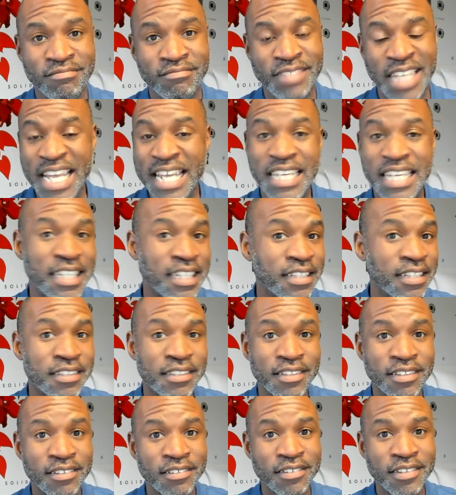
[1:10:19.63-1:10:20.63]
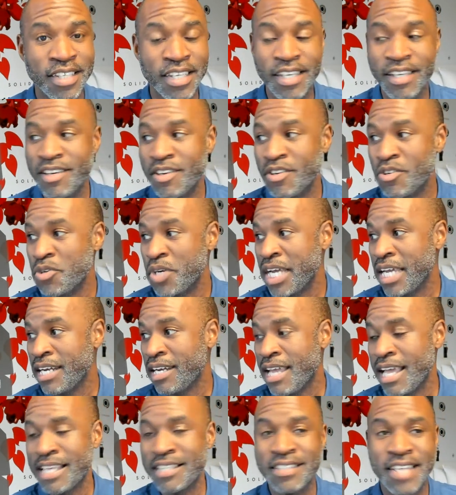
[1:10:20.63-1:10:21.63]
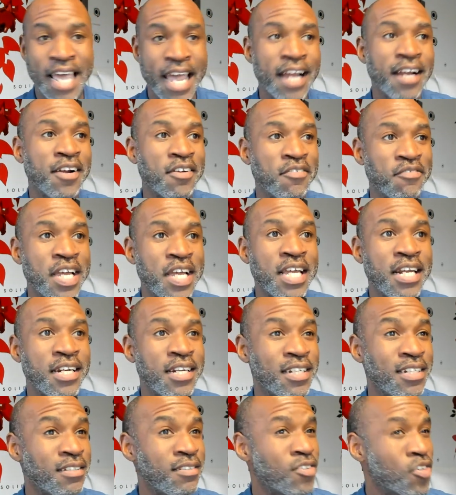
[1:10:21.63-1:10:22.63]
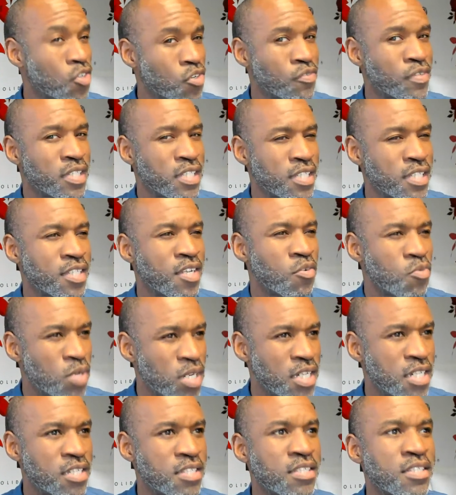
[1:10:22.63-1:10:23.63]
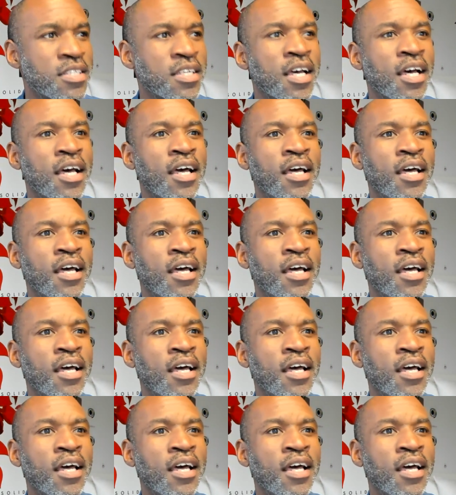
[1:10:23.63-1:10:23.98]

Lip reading: take it, you know, and as aggravated and nervous as I was,